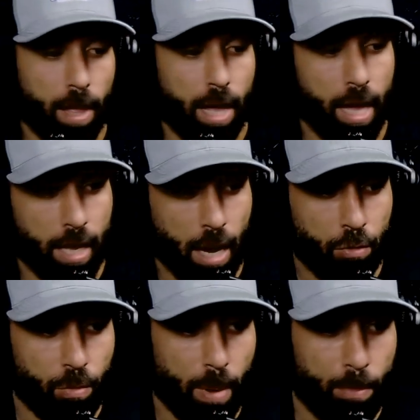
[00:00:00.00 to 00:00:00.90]
And I
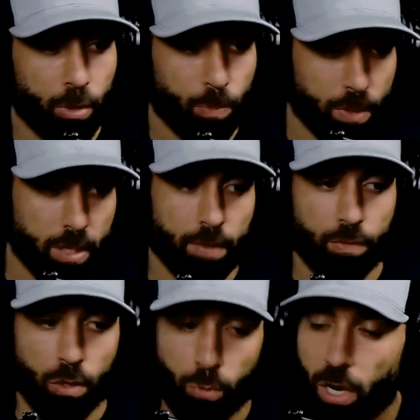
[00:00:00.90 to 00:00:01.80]
remember
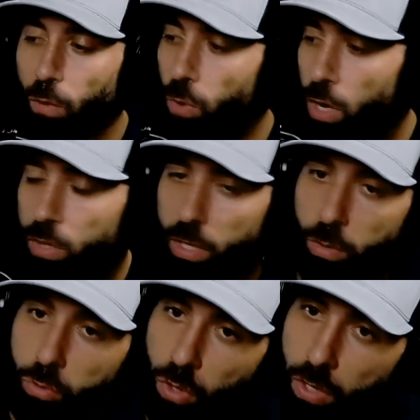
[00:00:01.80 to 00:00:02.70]
specifically where I was, and it was on